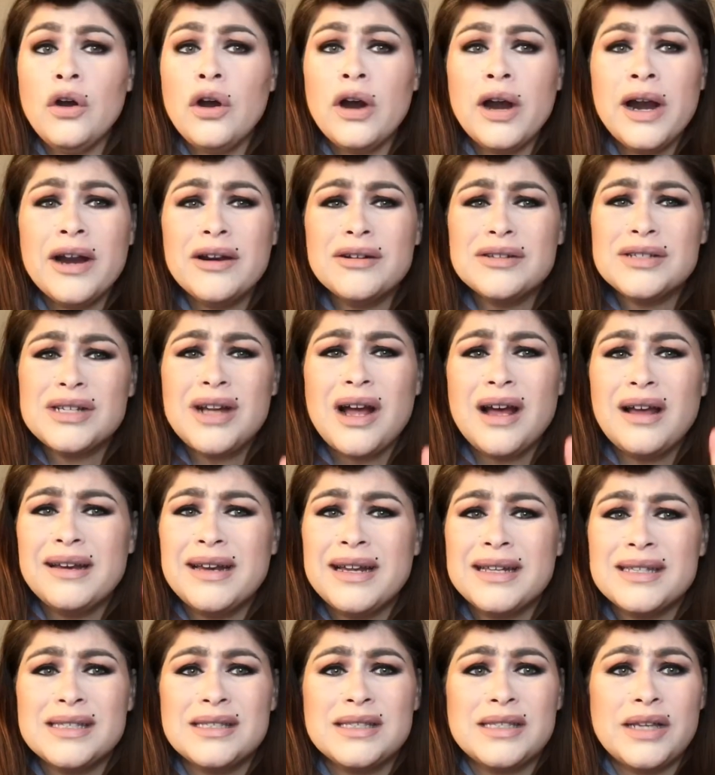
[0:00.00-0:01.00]
hair's not
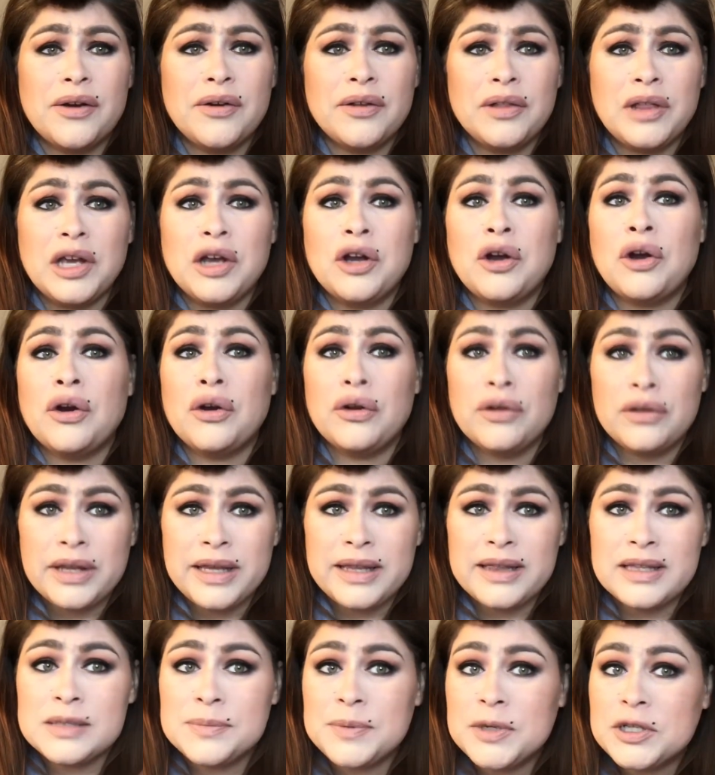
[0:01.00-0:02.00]
necessarily curly in
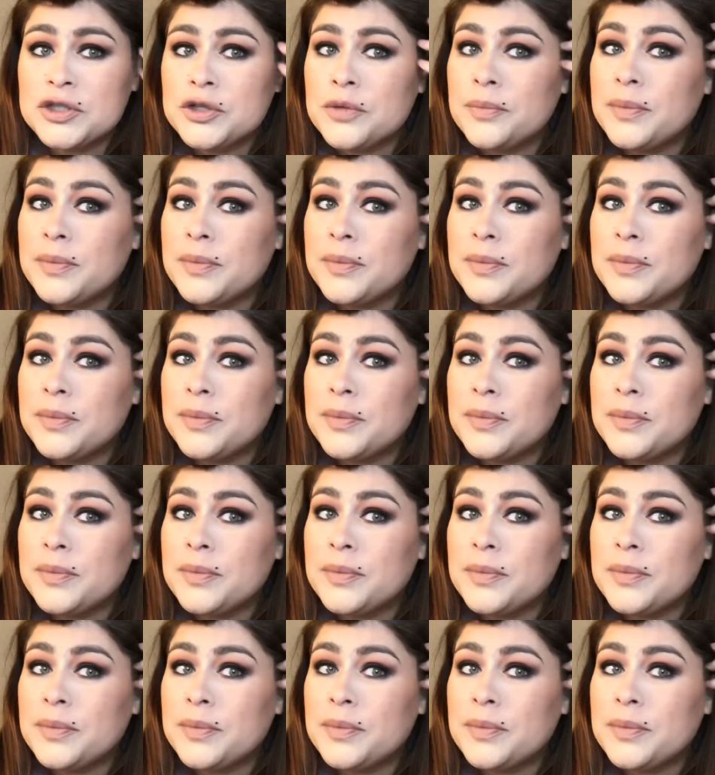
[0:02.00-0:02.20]
this picture,